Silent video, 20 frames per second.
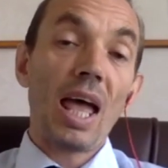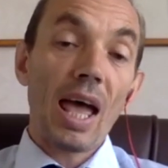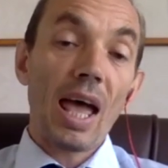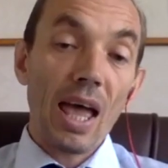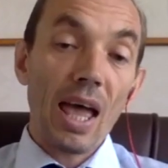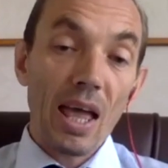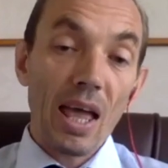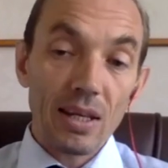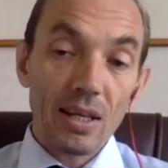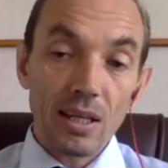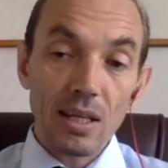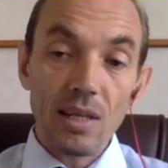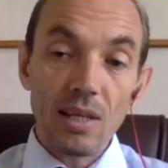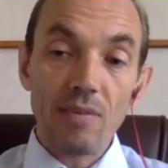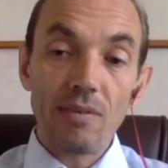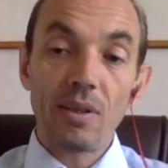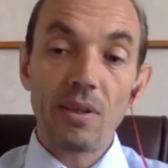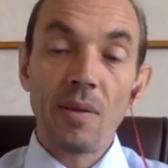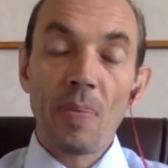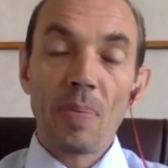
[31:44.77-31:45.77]
And
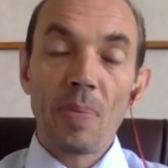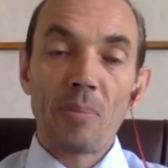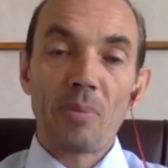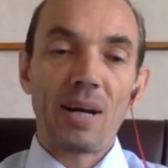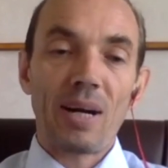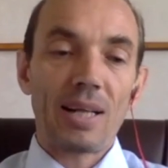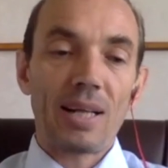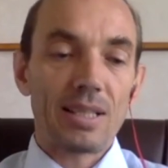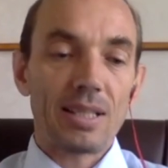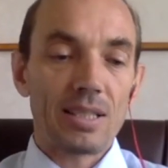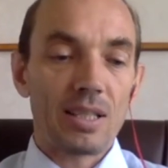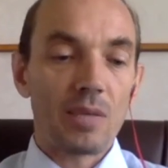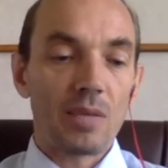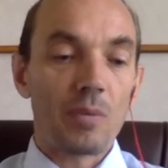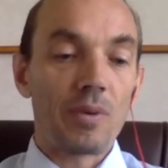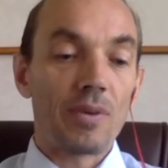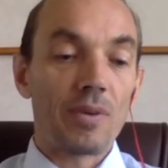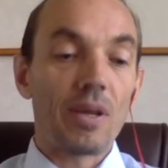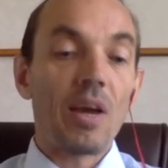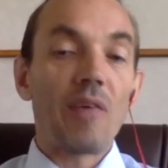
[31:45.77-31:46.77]
even practicing
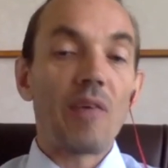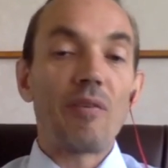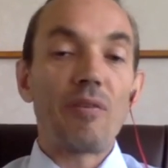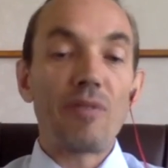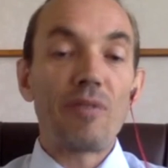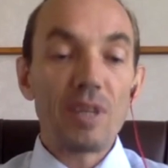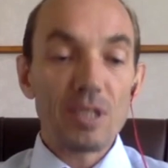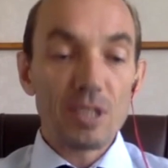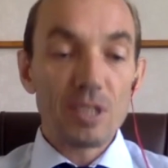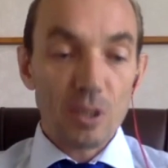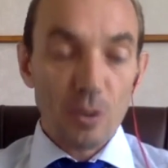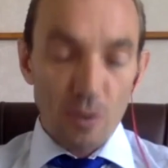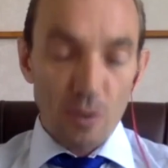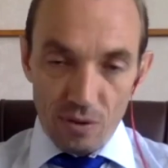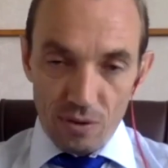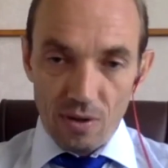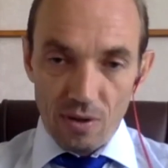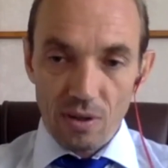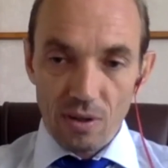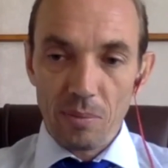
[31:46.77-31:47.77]
with
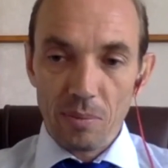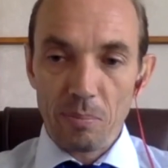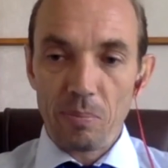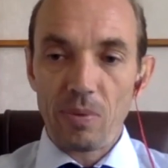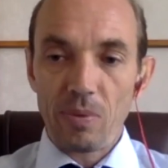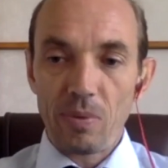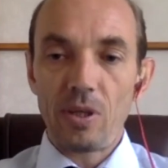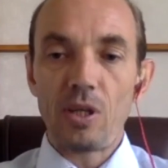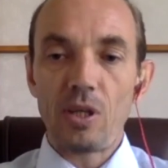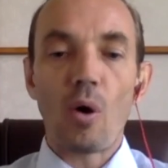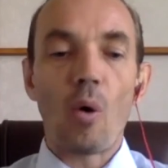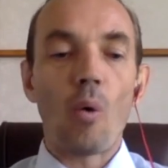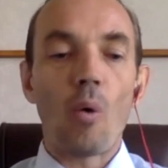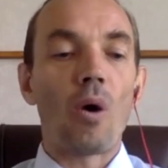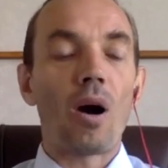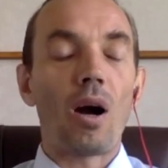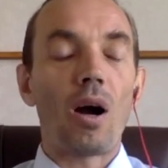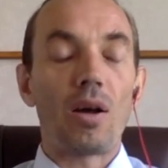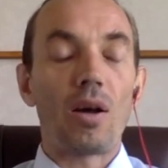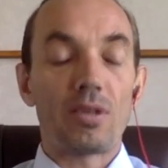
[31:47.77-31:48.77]
physiotherapy
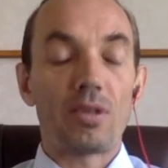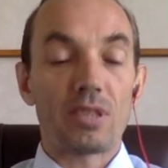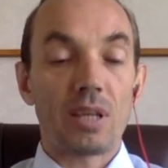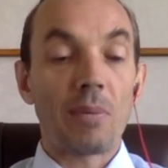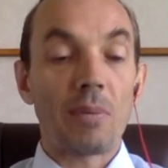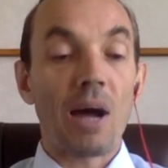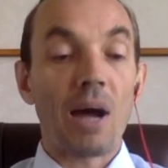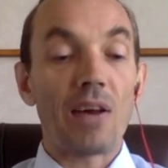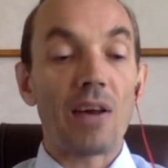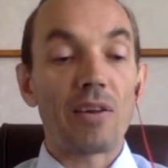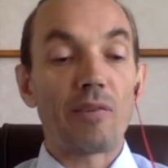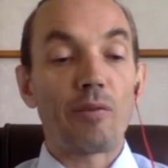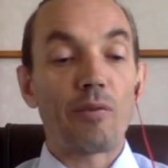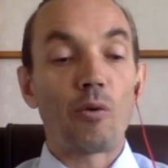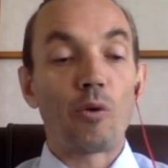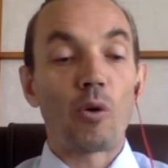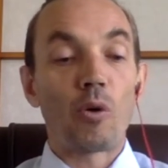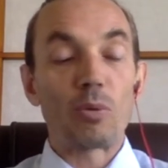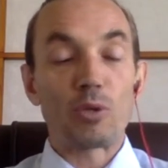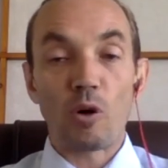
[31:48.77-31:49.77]
or some other
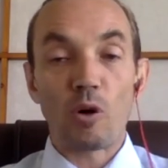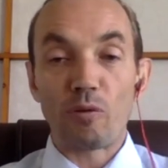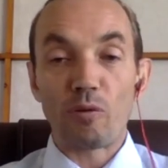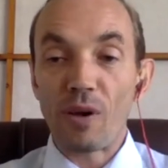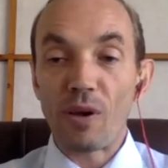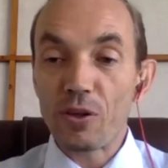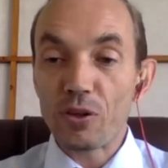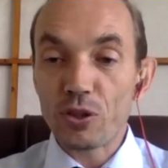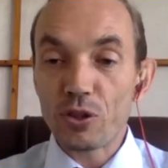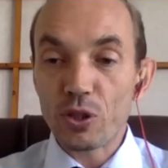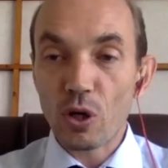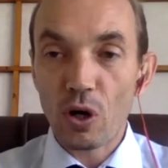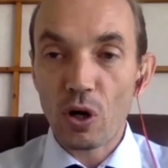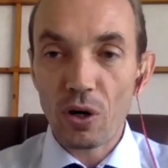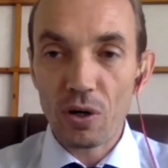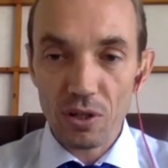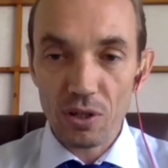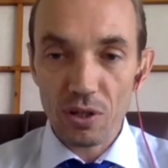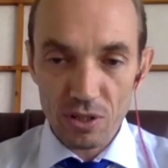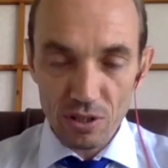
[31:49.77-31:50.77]
forms of
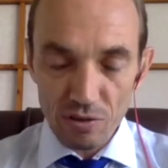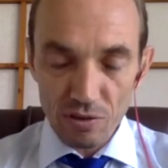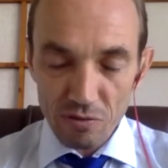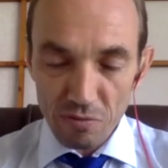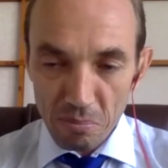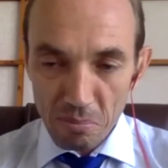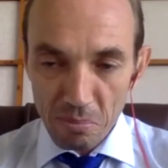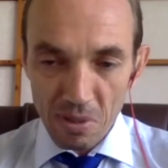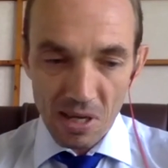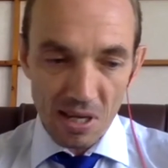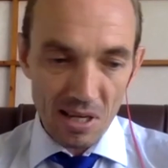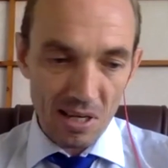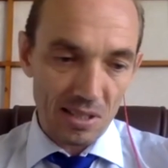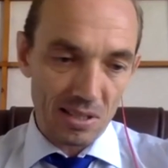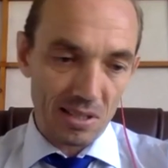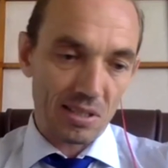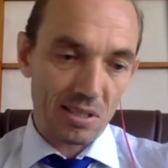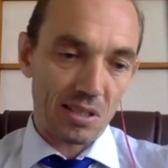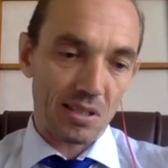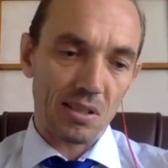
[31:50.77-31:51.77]
alternative
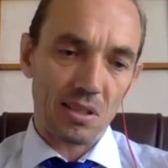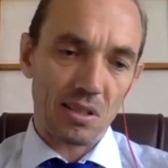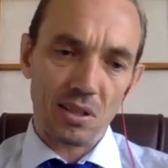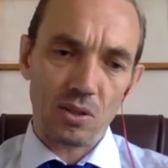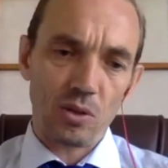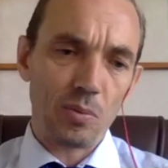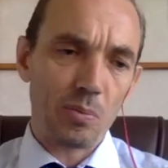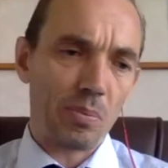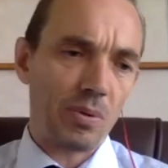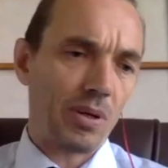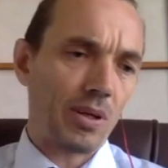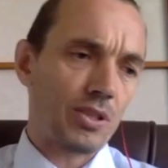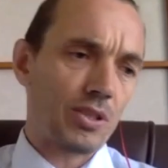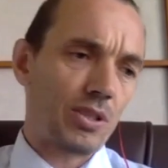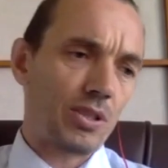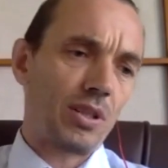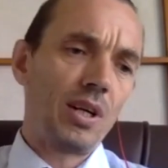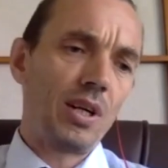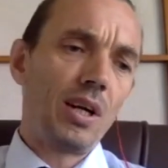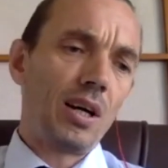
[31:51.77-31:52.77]
medicine,
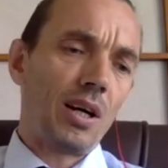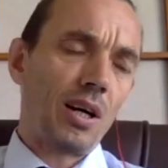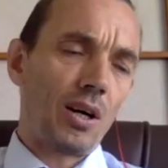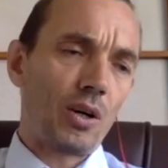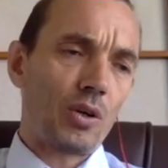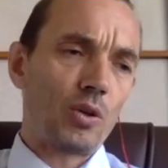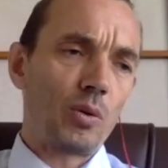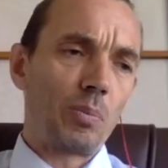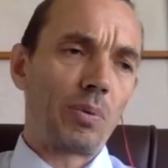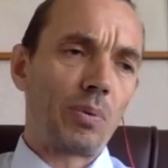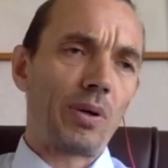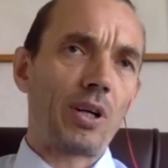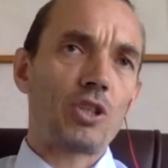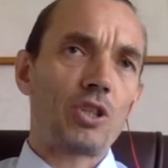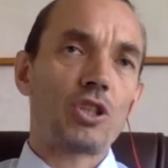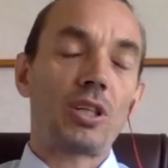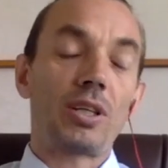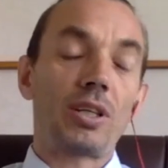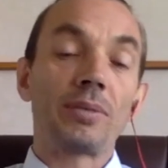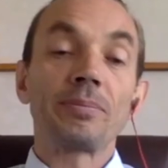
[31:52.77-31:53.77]
acupuncture,
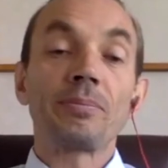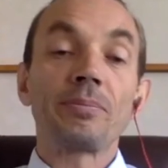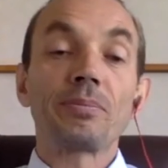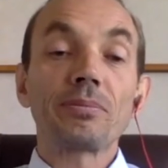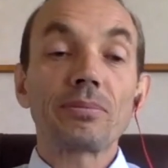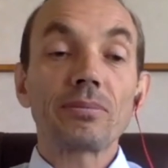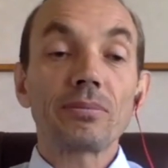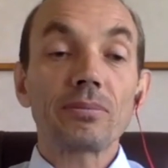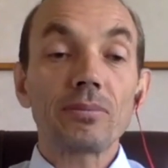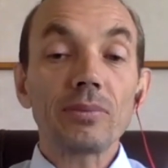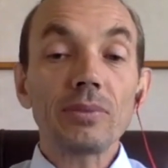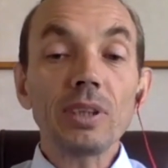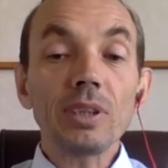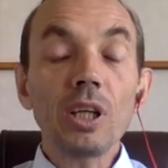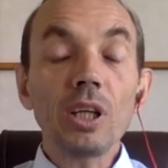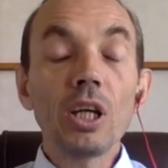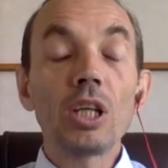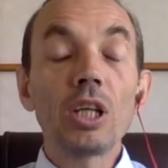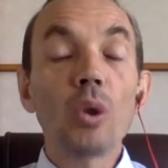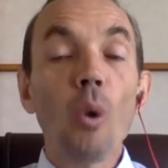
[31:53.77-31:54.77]
acupressure,
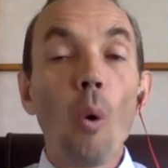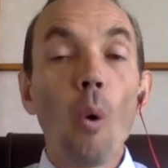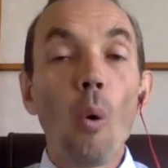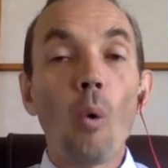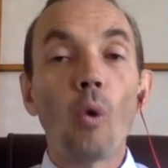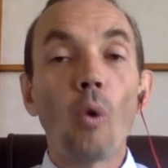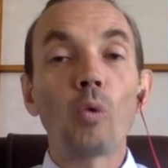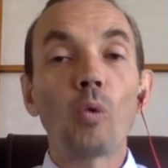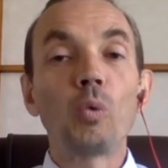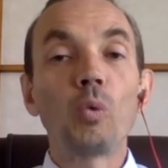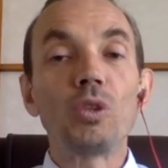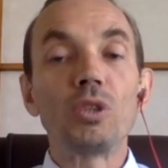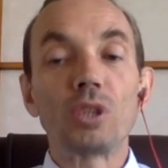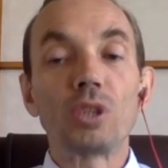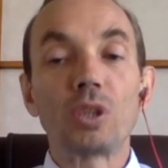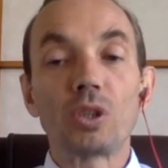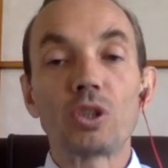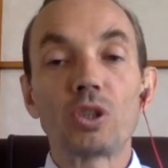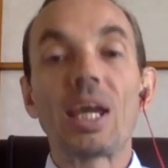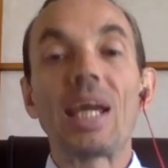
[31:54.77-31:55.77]
it all would
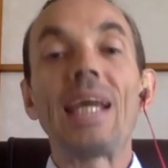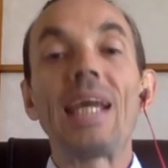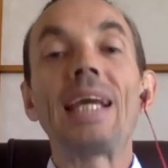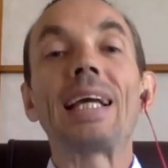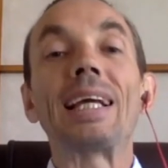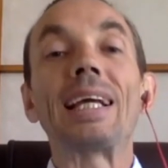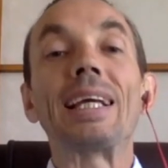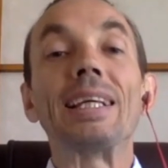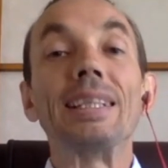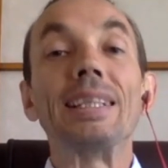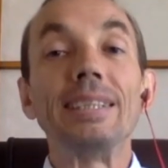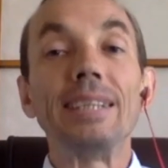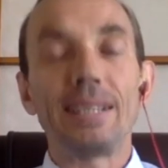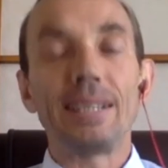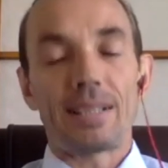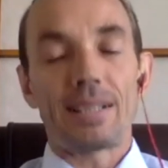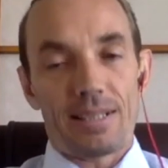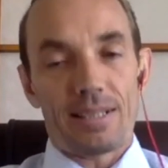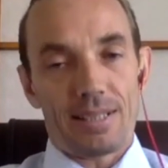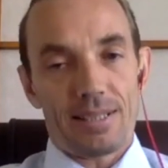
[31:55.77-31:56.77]
take
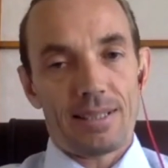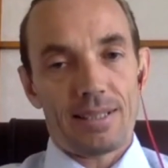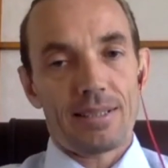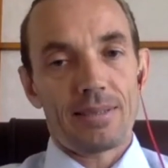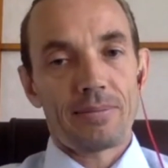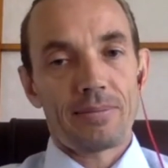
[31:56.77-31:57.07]
years.